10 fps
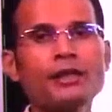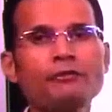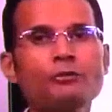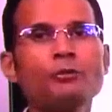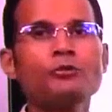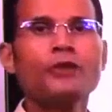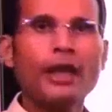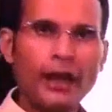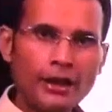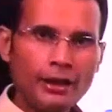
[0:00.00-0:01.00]
diffuse
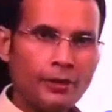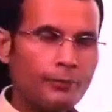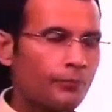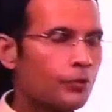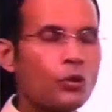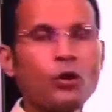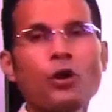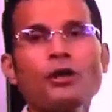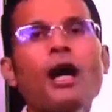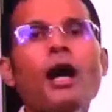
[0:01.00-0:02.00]
in
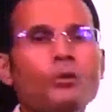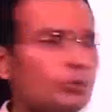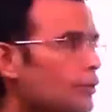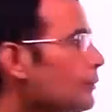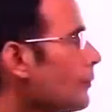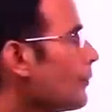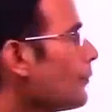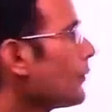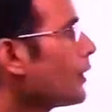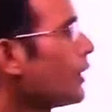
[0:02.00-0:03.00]
or out.
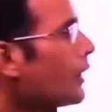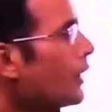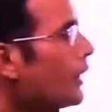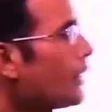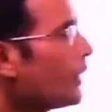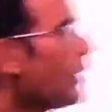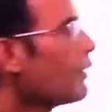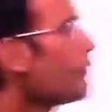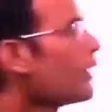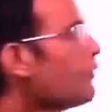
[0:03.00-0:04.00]

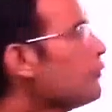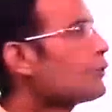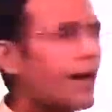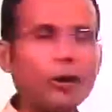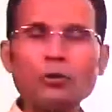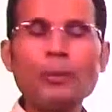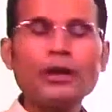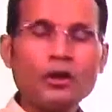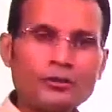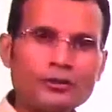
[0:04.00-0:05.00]
It will diffuse out by
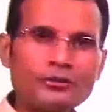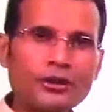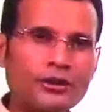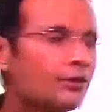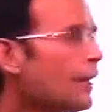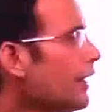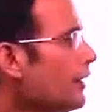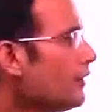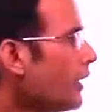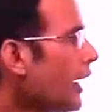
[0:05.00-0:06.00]
concentration
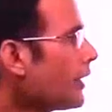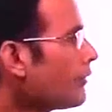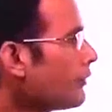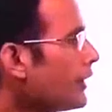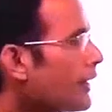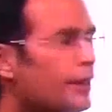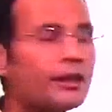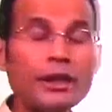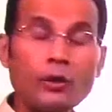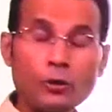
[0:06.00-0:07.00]
gradient, and it can
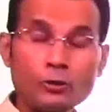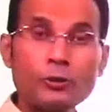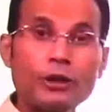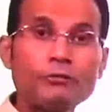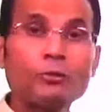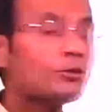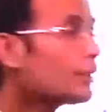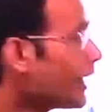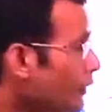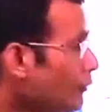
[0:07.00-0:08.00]
also diffuse
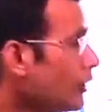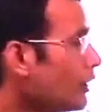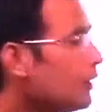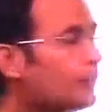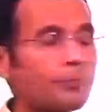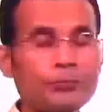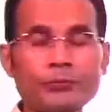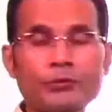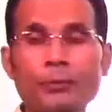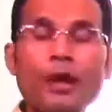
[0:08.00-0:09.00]
inward
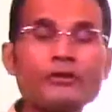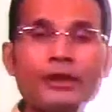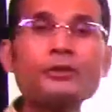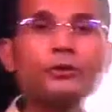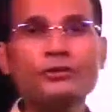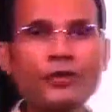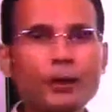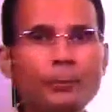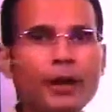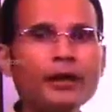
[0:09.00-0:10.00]
from outside to
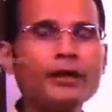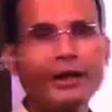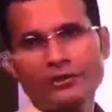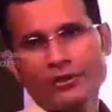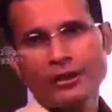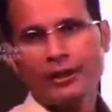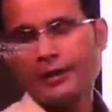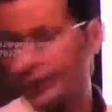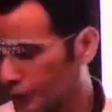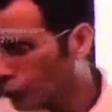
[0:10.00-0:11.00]
inside by electrical
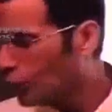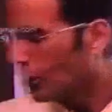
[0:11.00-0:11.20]
gradient. So